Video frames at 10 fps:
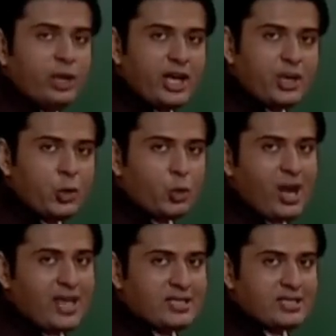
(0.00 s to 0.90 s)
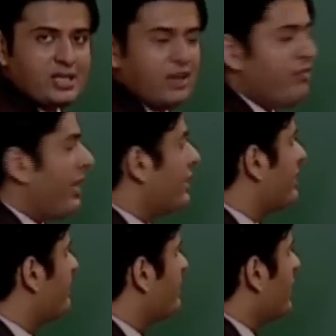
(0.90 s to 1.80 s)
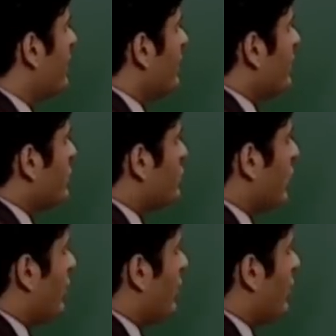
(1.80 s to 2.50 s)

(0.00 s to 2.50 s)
it neutralizes the effect. So